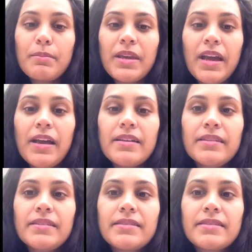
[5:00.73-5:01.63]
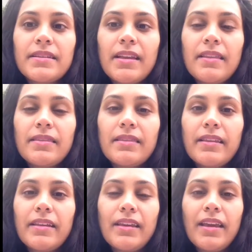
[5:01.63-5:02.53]
because
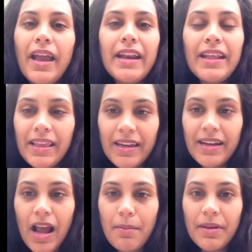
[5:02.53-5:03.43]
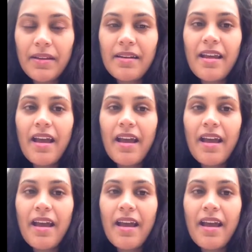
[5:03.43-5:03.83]
anything can happen